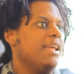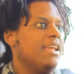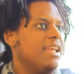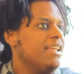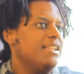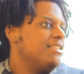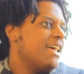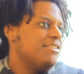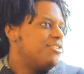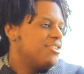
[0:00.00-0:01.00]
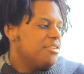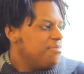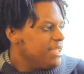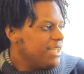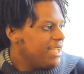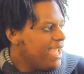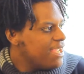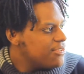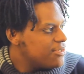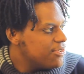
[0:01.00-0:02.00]
It, it, that shouldn't be the
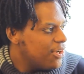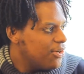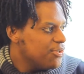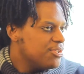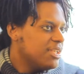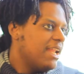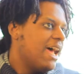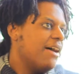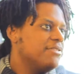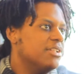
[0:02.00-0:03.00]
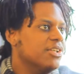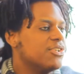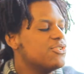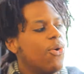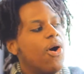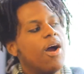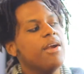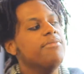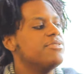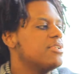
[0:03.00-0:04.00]
case, you know. You shouldn't have to look so
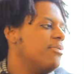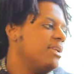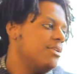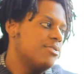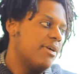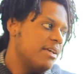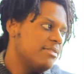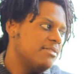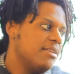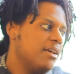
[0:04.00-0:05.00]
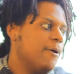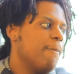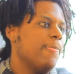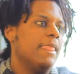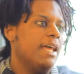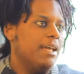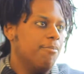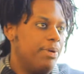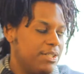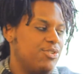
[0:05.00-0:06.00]
hard for someone to trust,
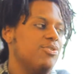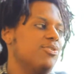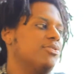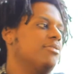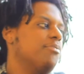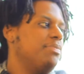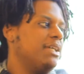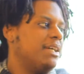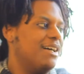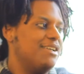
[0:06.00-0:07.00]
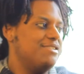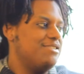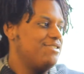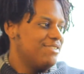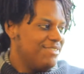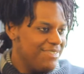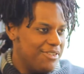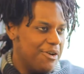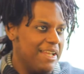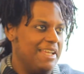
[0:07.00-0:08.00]
but you do, because
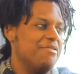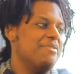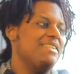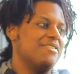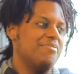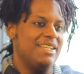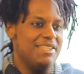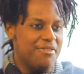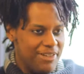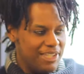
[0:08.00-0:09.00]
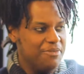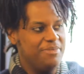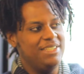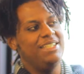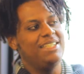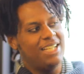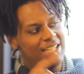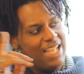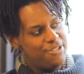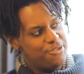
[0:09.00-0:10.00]
your enemies are being developed in the
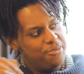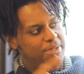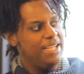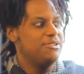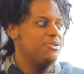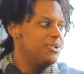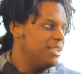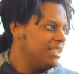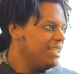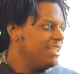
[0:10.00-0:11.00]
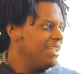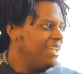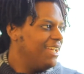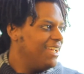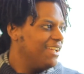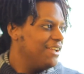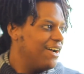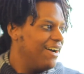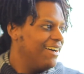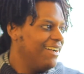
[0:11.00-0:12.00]
classroom next door. You
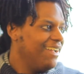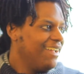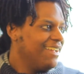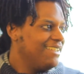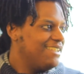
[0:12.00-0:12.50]
know. Wow.